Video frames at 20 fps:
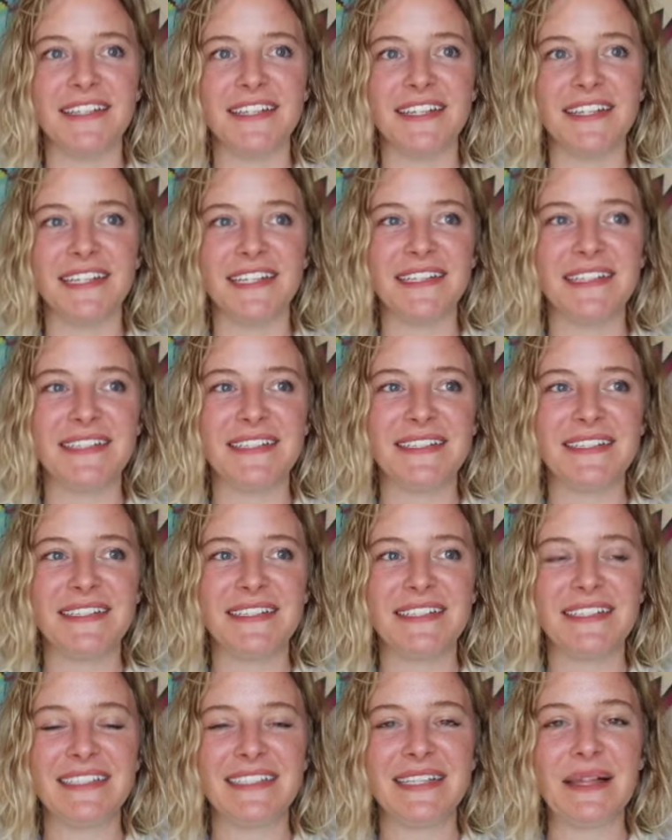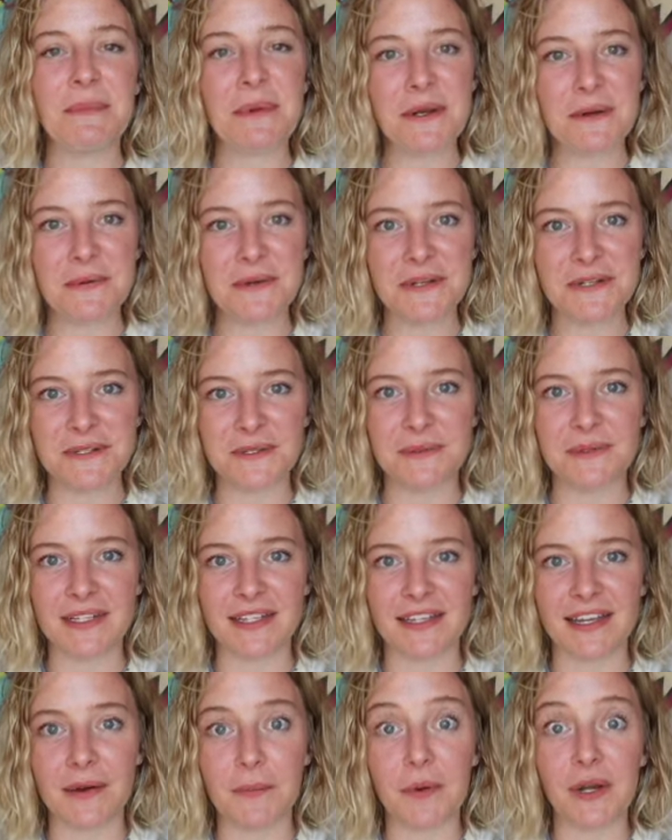let me know what you're
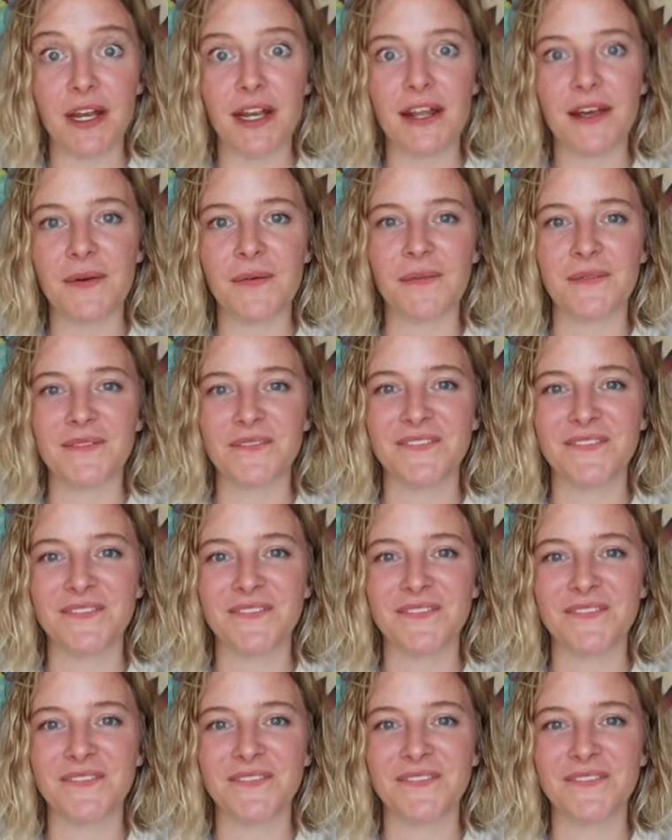doing. I want to know.